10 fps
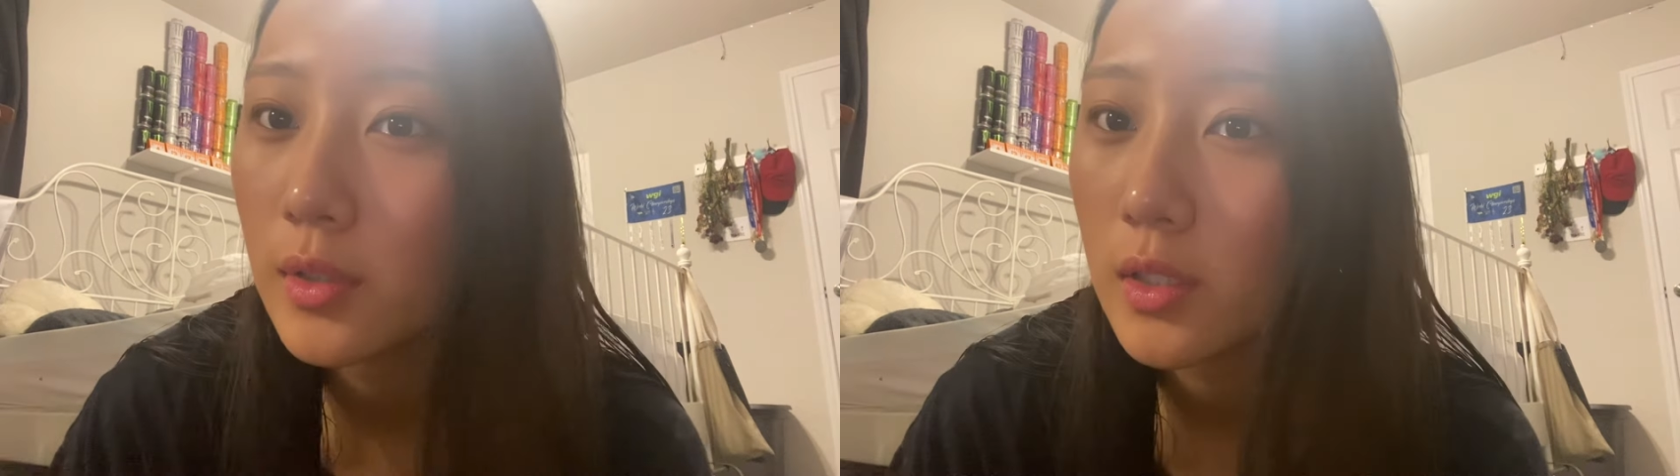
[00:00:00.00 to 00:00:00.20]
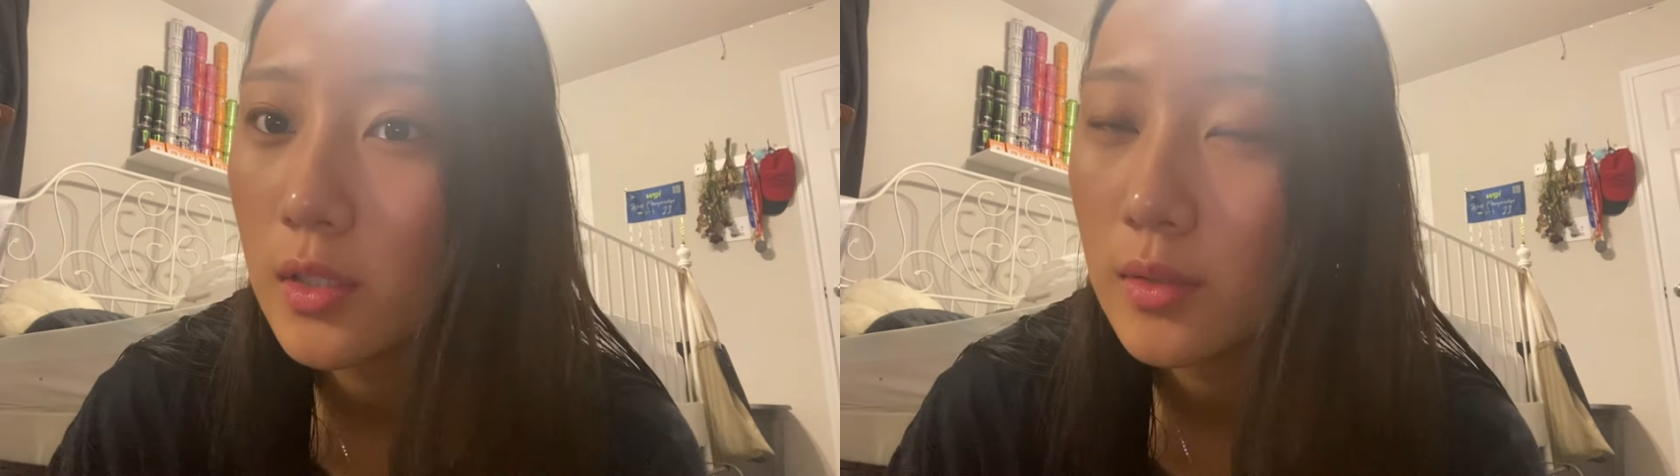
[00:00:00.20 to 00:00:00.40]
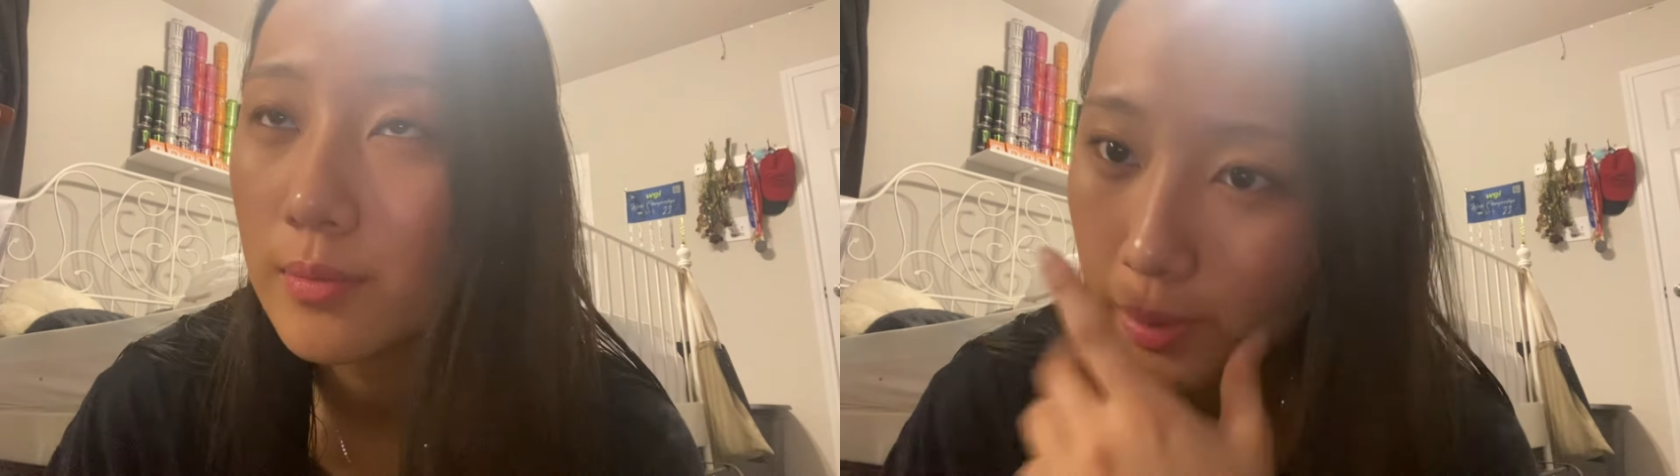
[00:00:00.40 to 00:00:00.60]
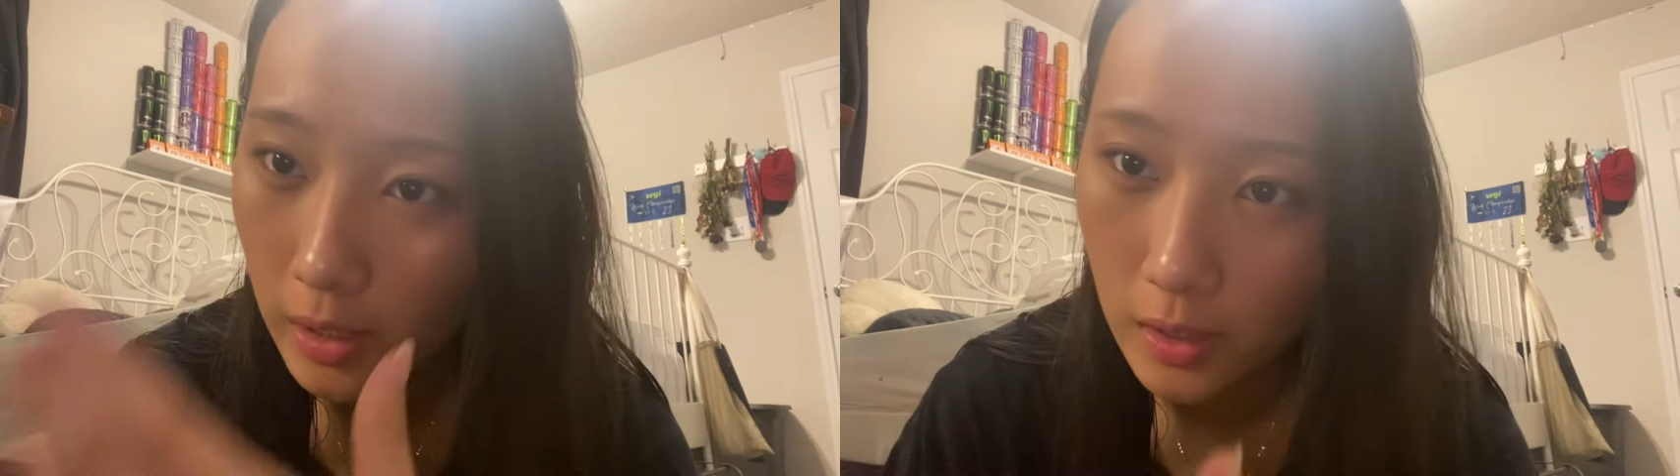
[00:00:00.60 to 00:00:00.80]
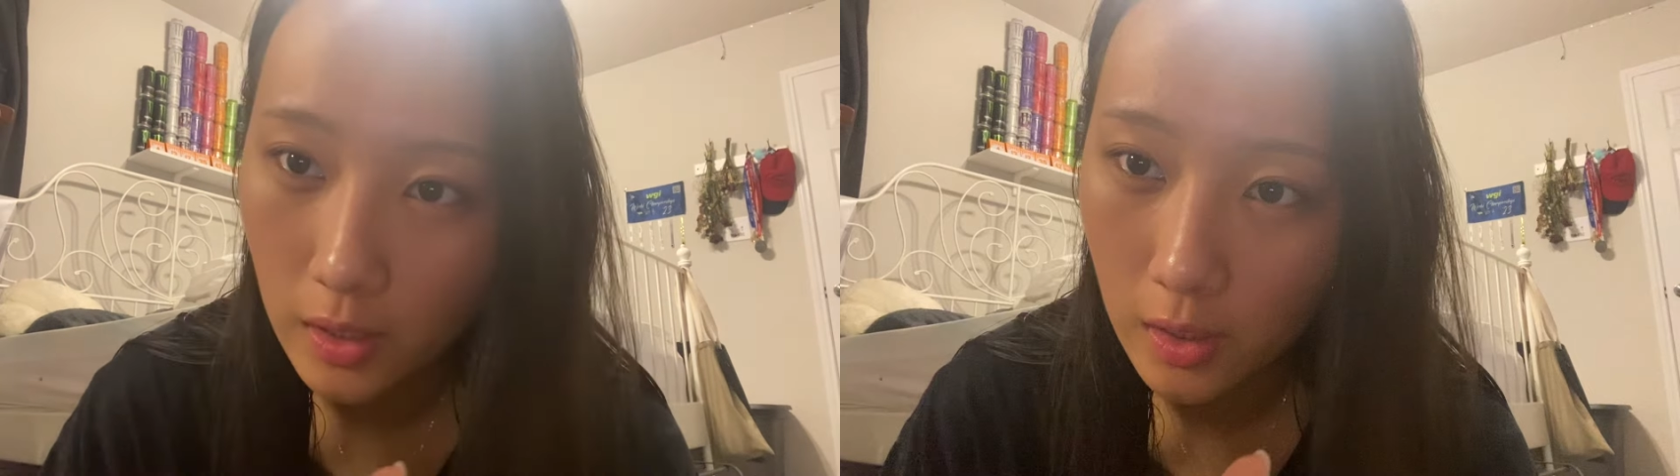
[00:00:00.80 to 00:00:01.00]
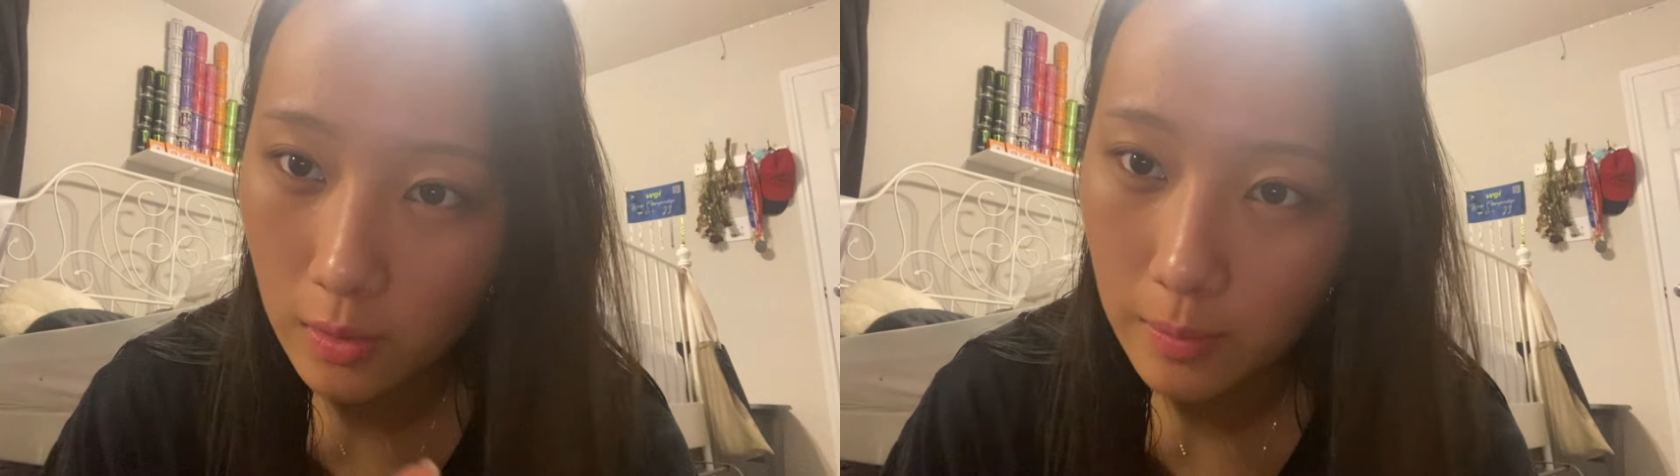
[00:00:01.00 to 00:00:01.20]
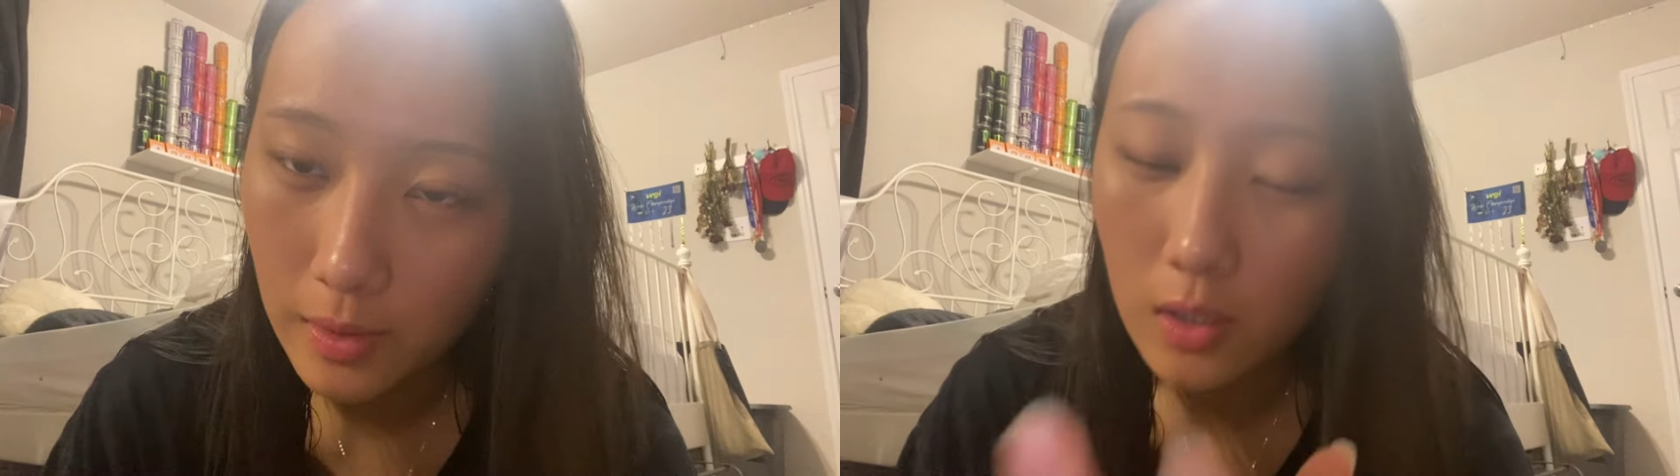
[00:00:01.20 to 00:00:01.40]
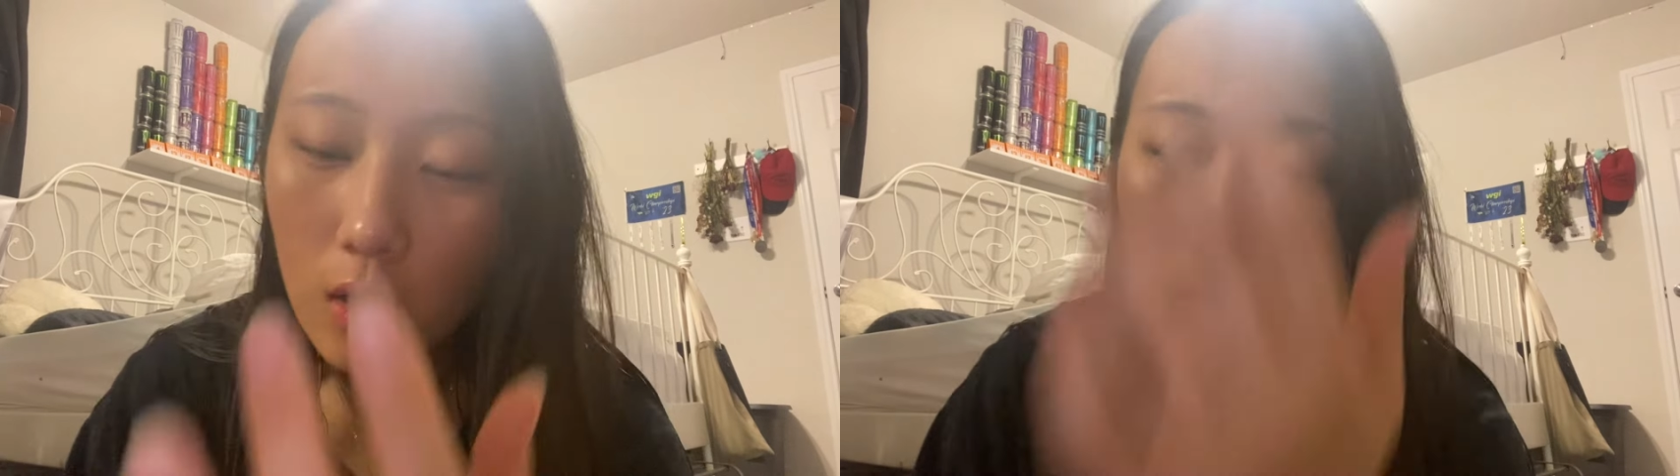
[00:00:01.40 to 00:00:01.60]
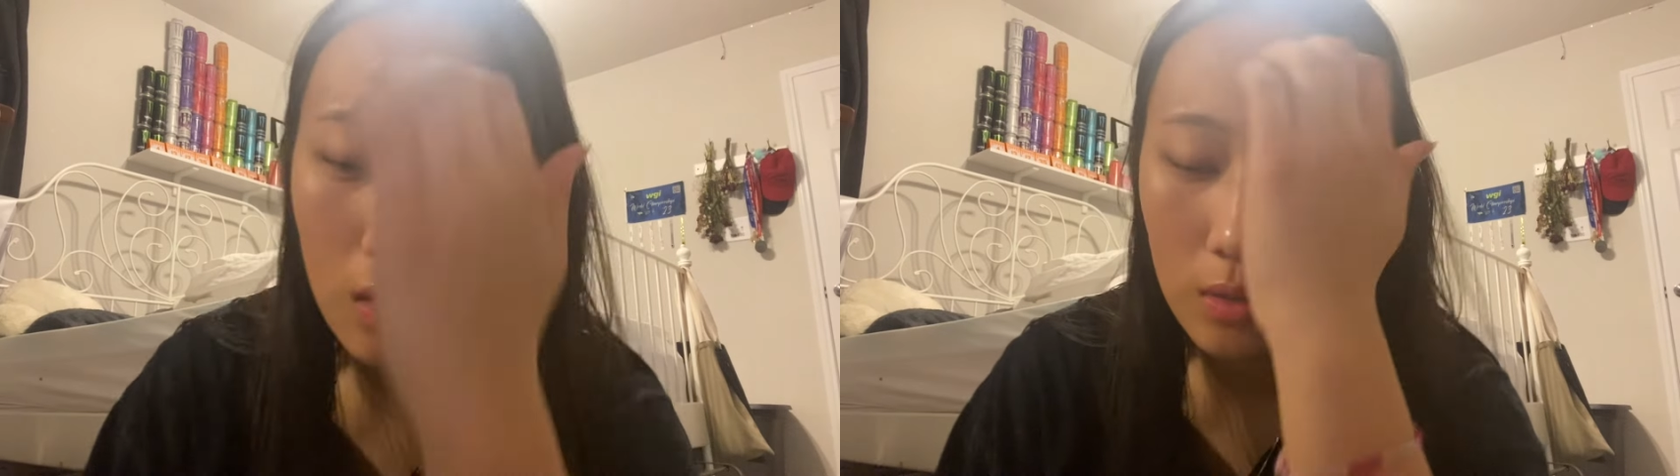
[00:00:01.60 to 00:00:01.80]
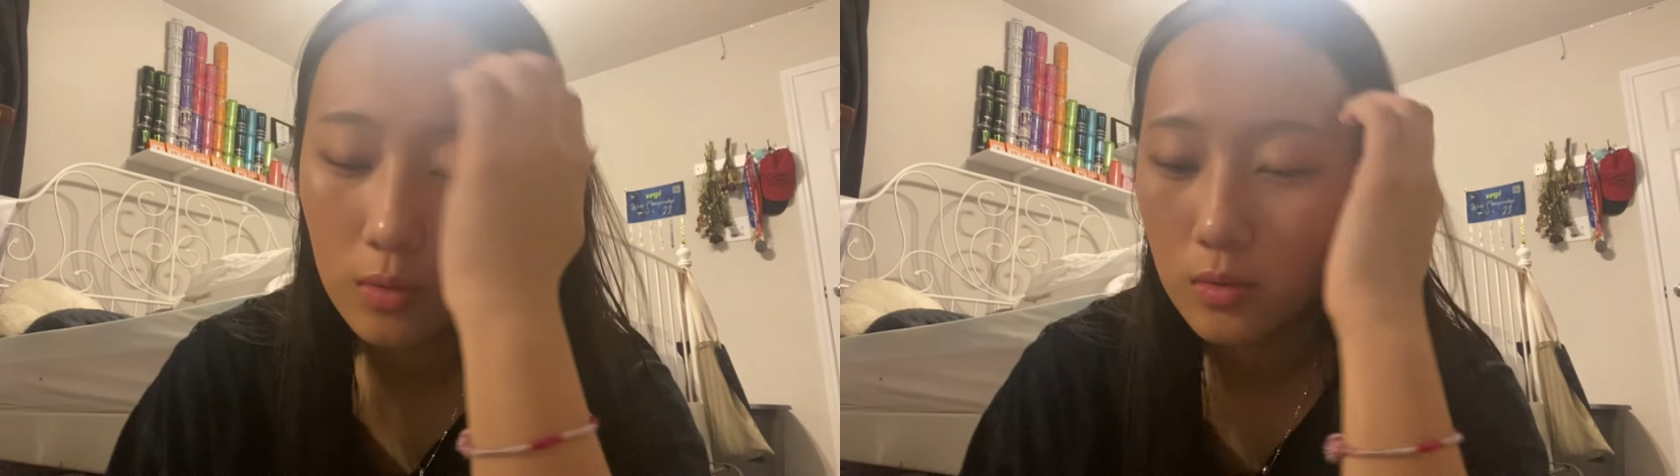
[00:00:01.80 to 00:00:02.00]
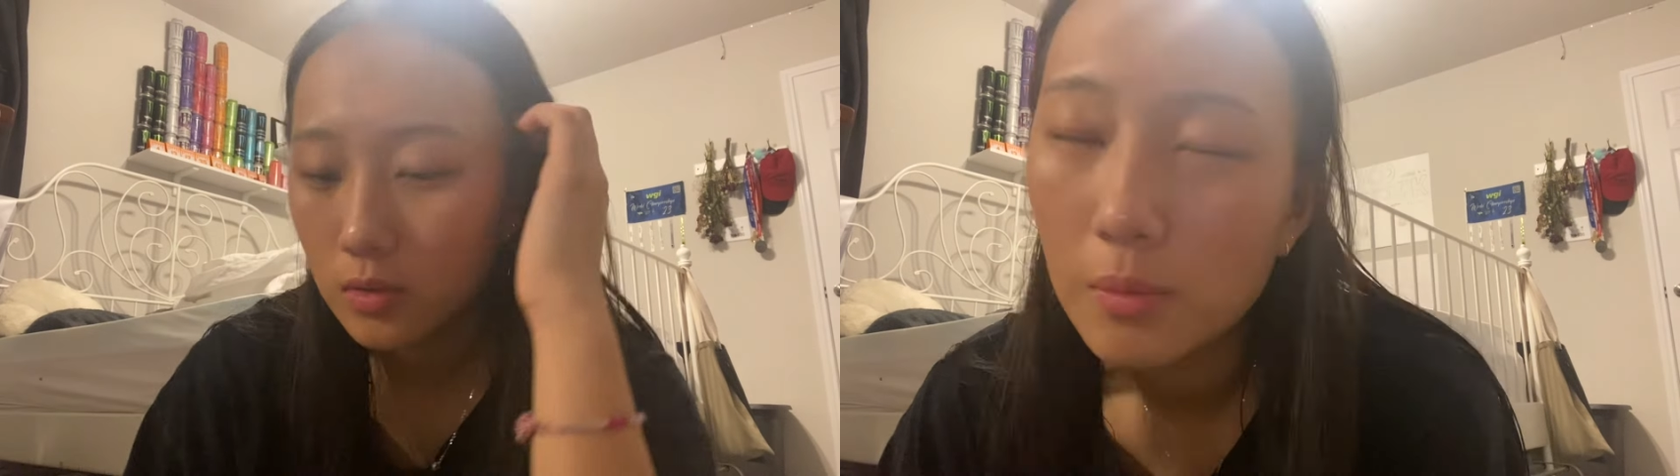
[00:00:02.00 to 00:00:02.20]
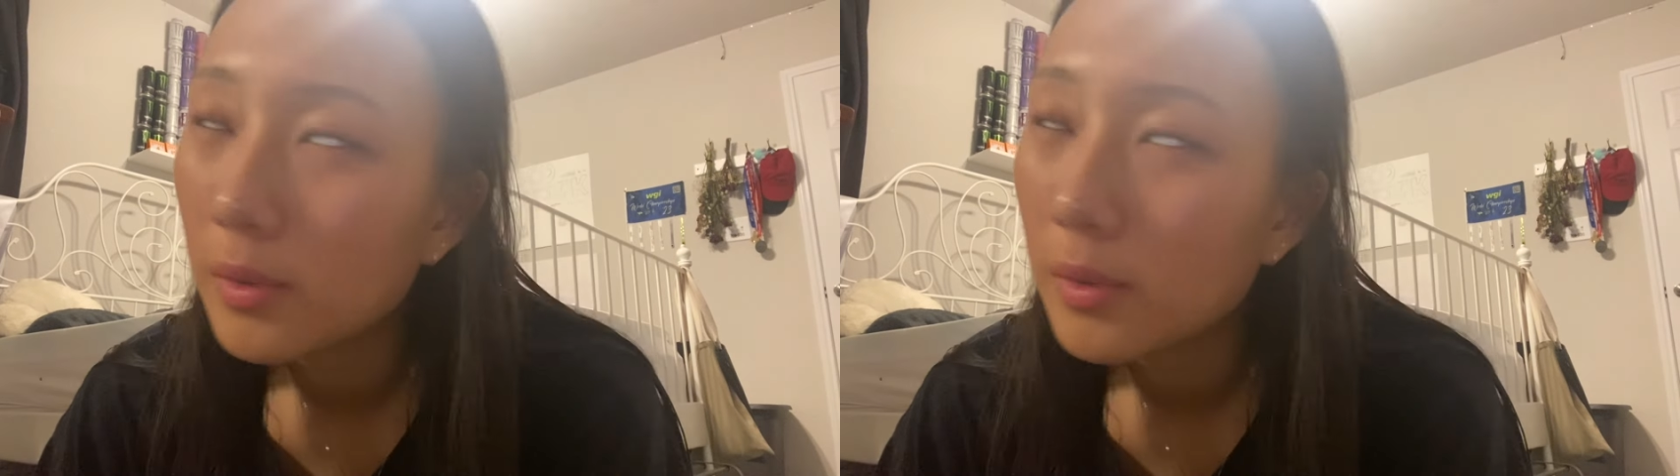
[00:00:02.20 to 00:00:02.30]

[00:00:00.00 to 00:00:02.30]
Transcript: gonna pick out my clothes.